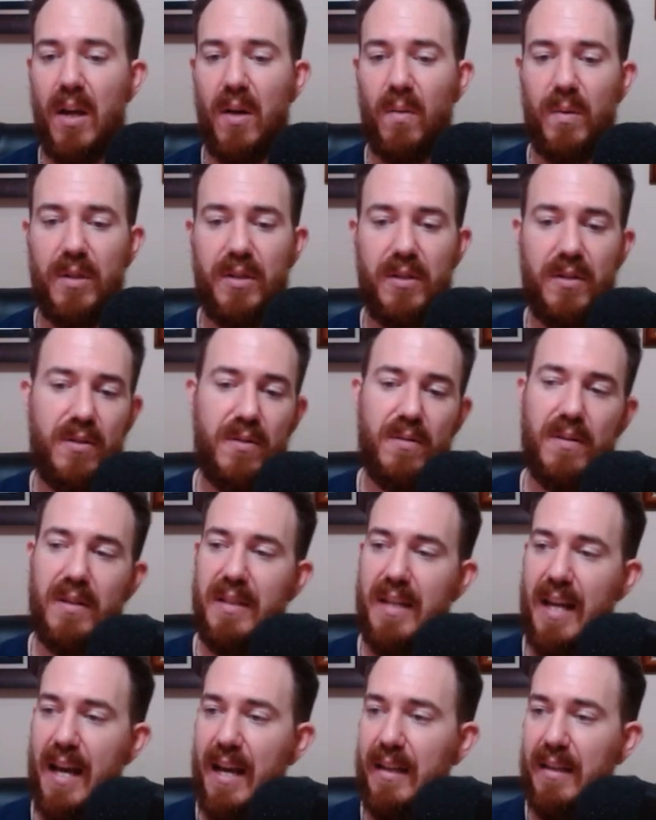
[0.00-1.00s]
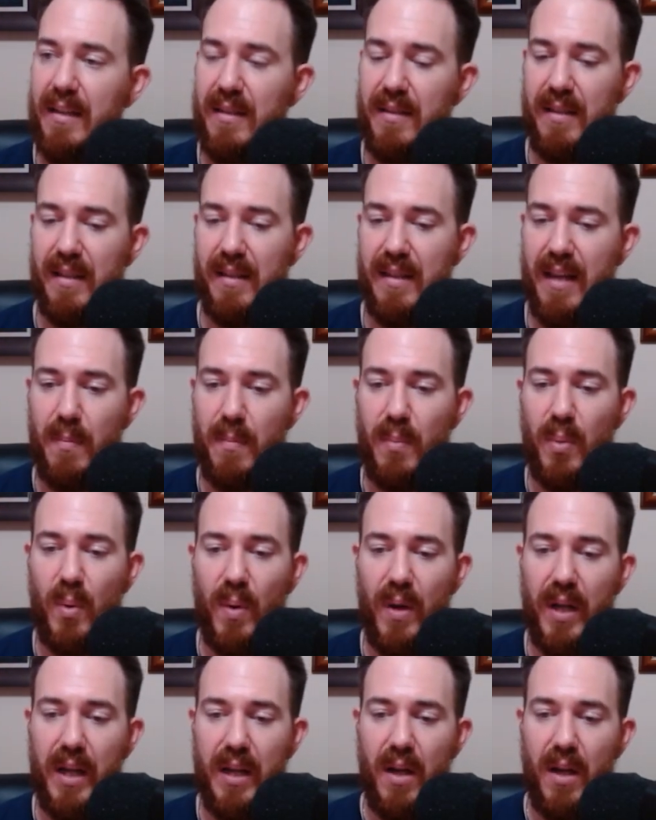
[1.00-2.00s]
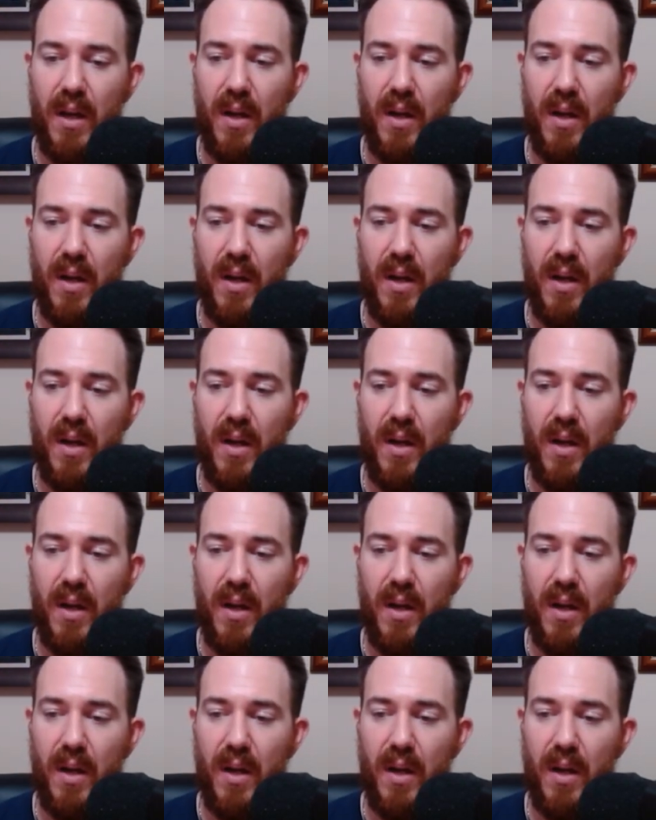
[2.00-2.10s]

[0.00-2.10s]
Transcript: which is your antagonist at that point,